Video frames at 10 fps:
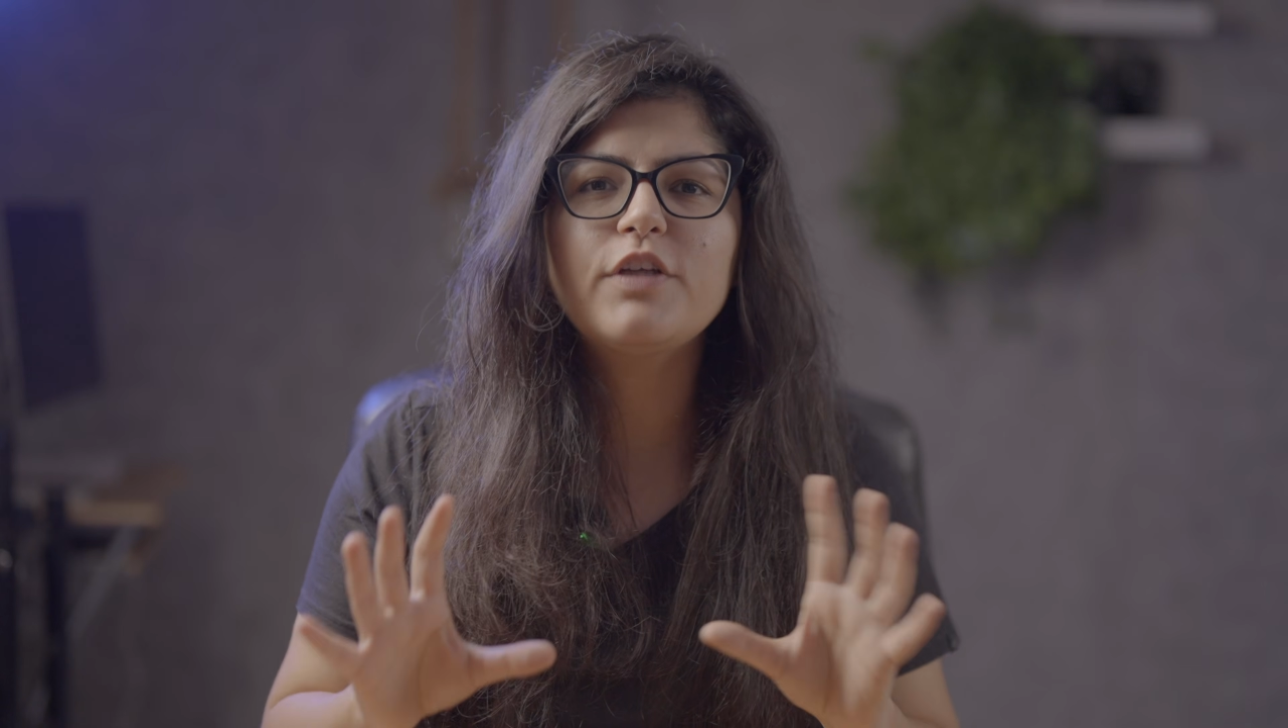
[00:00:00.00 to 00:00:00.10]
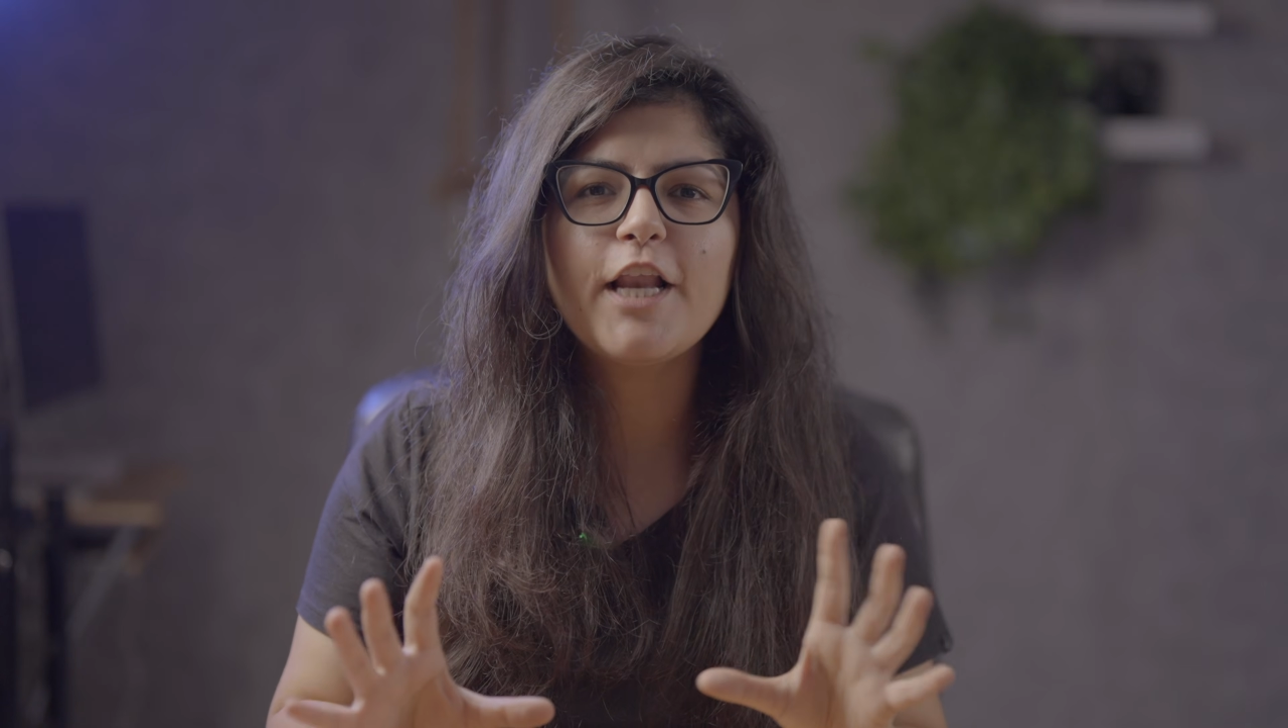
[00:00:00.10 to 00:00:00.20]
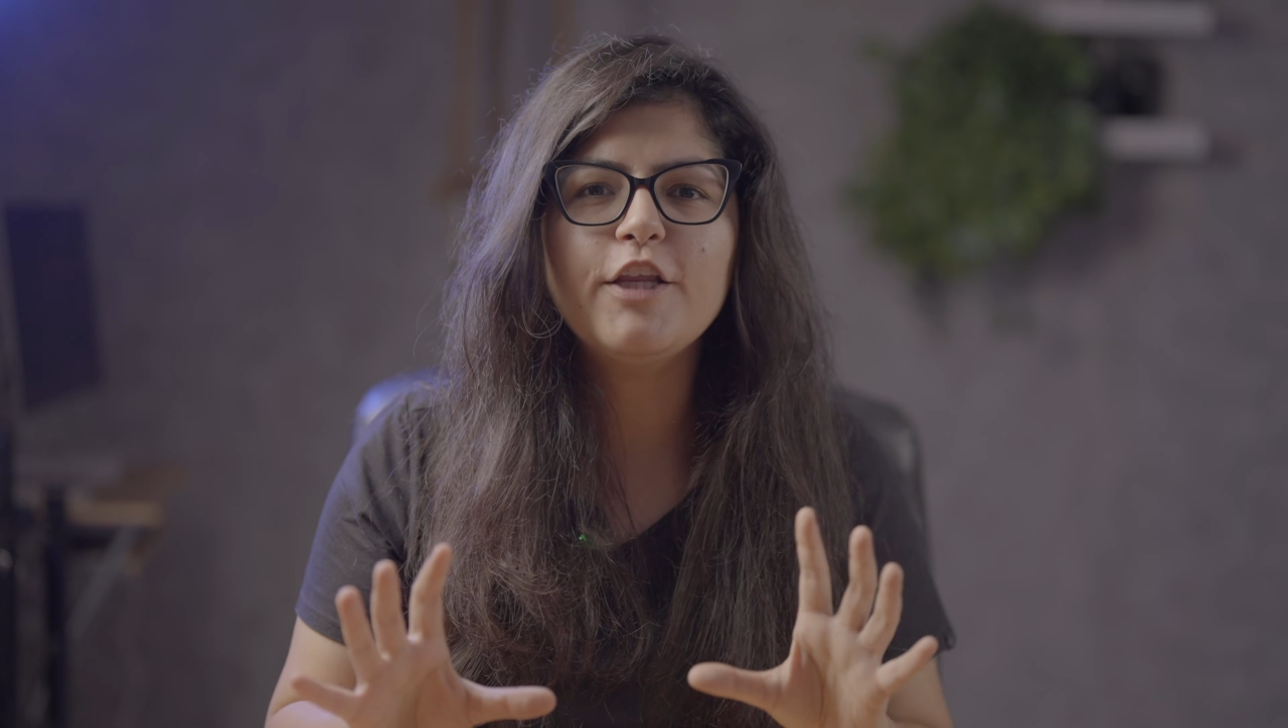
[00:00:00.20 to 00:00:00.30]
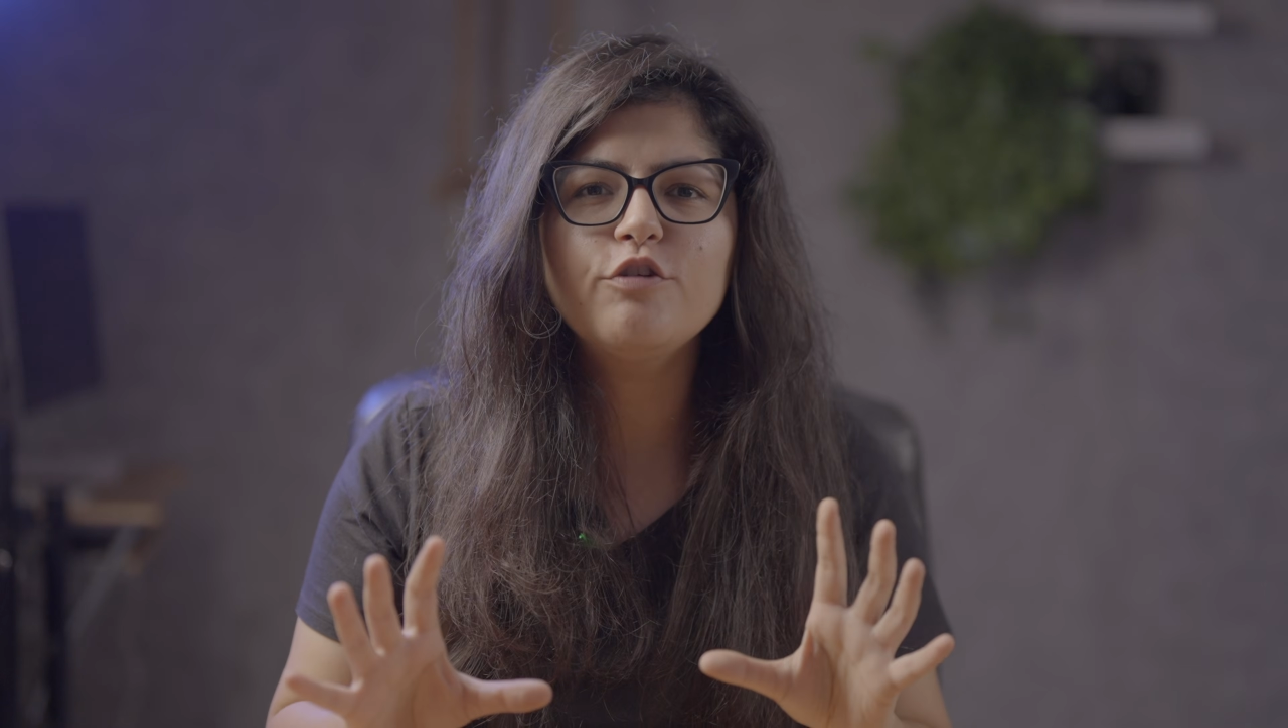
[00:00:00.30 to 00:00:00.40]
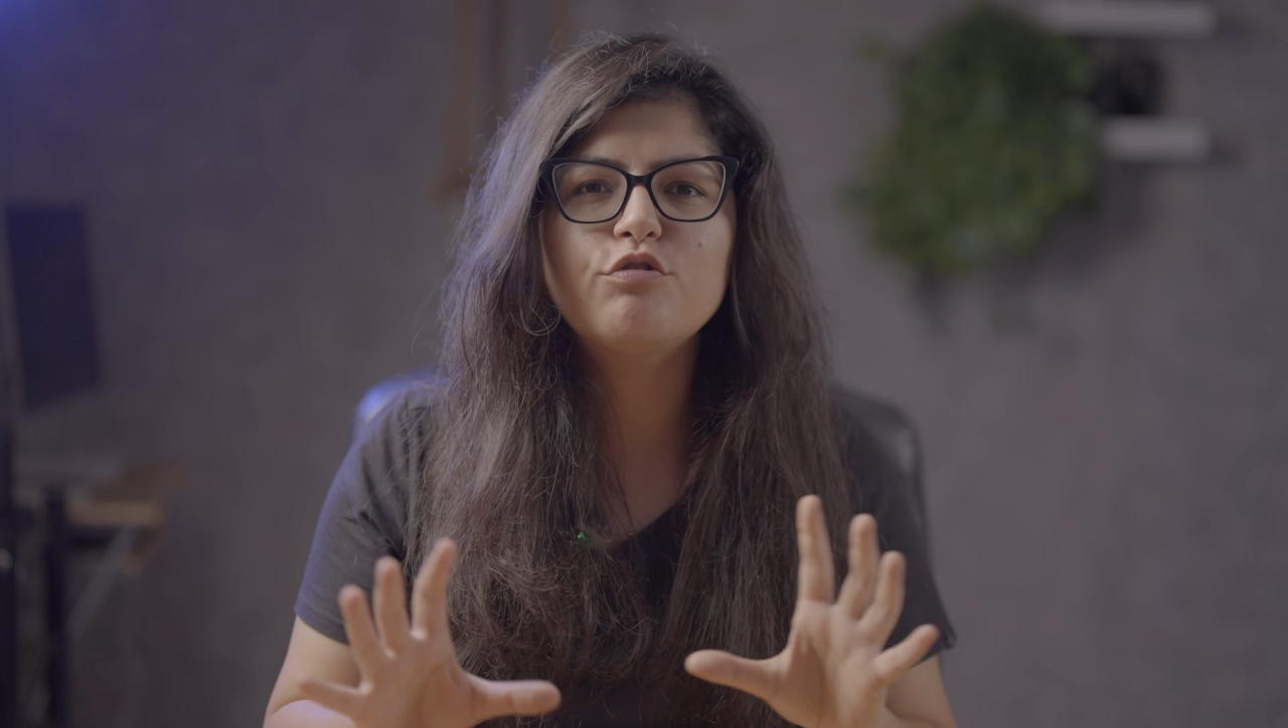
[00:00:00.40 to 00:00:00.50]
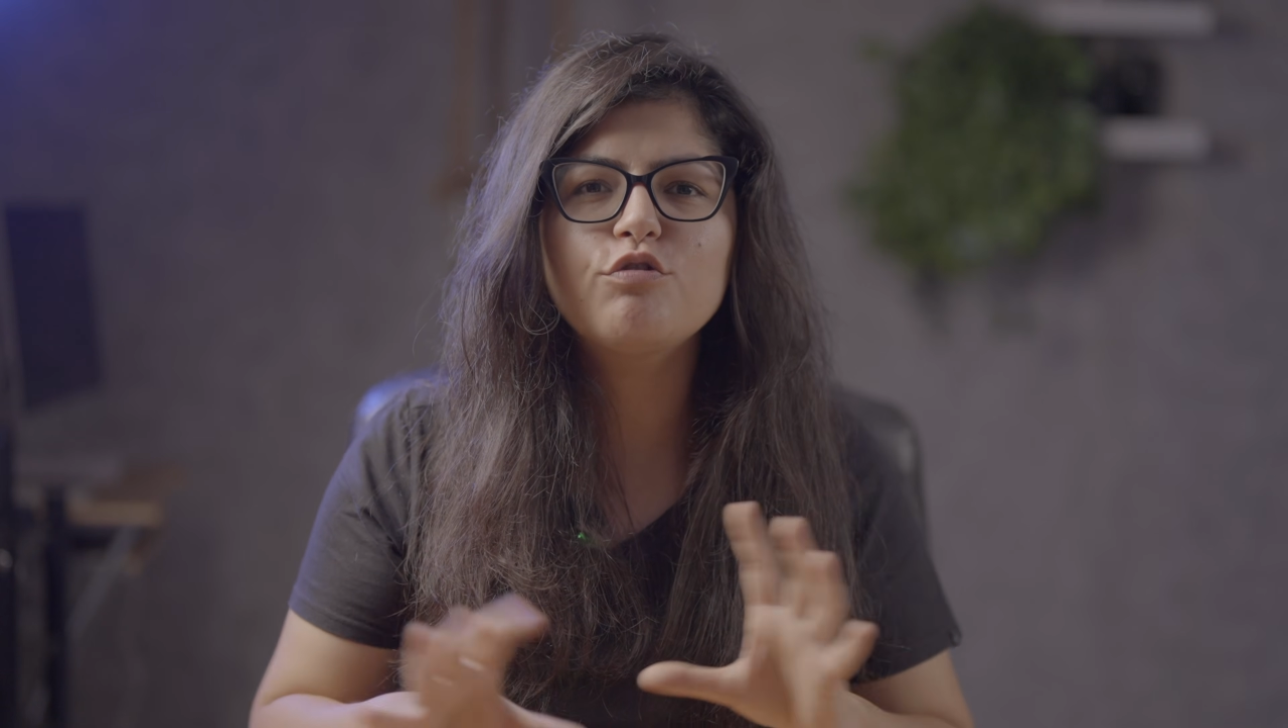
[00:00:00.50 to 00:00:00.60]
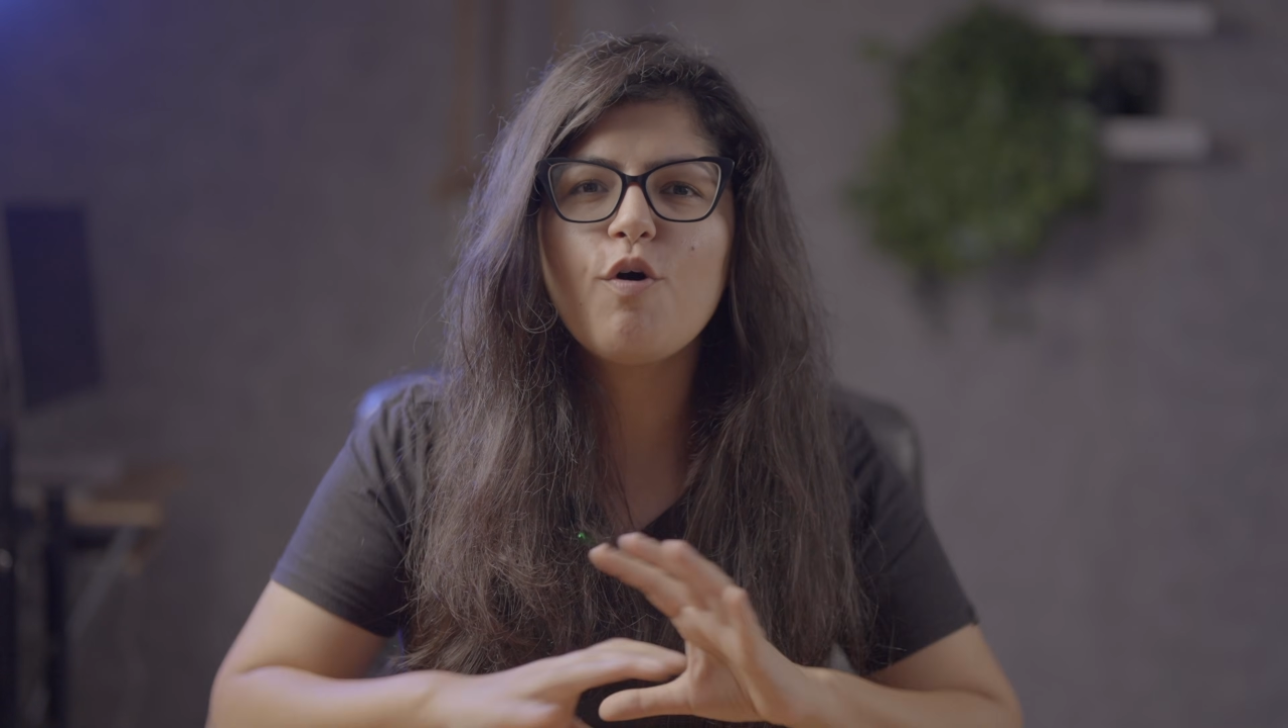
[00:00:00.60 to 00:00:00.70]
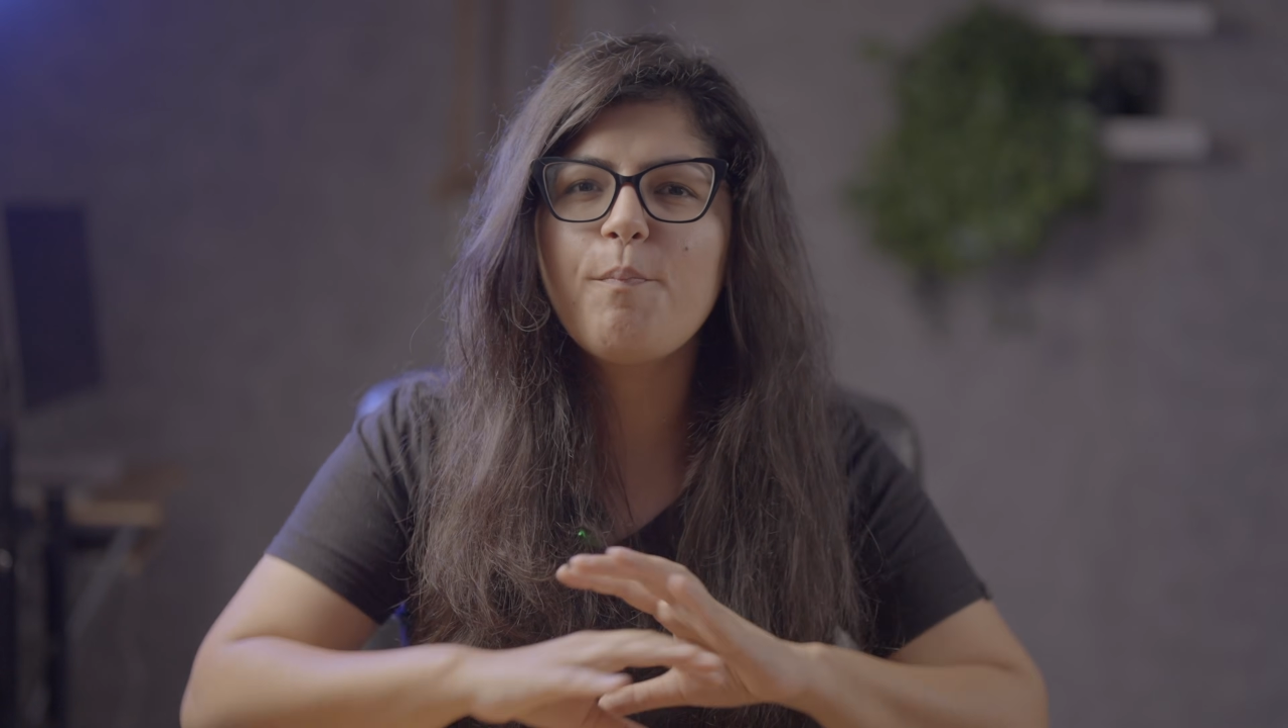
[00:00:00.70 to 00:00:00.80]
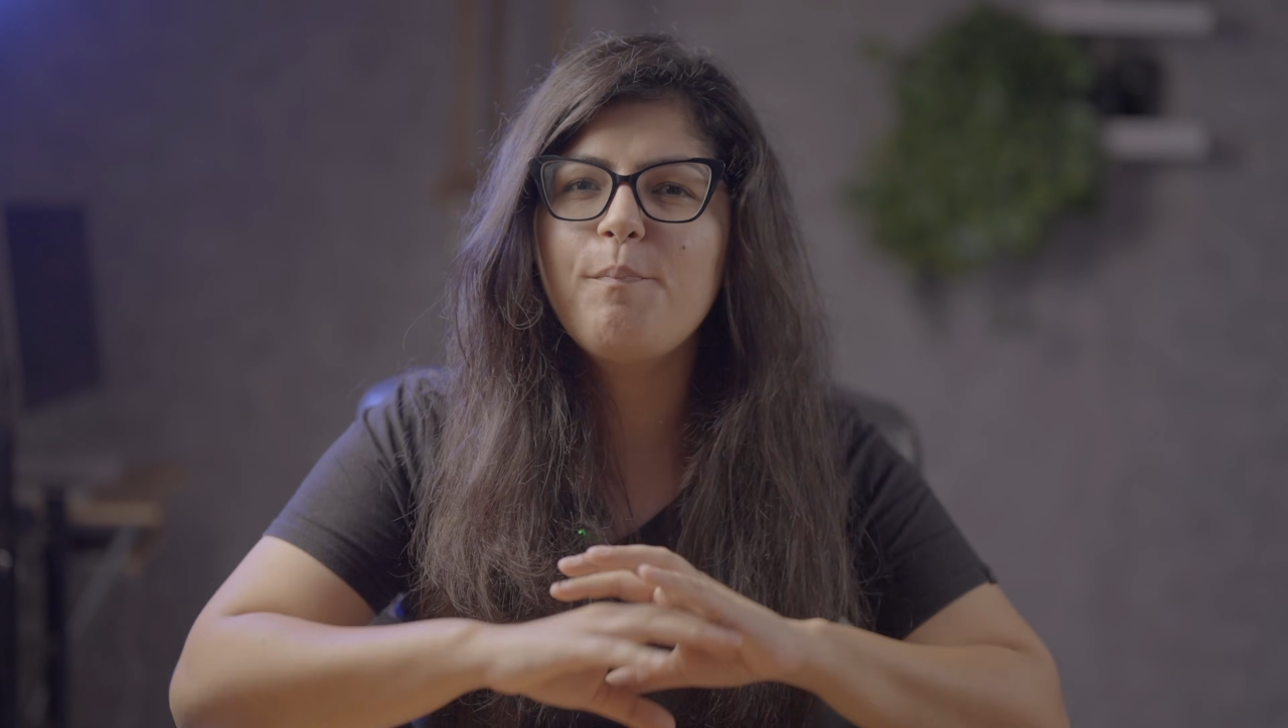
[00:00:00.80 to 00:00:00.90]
tell you to go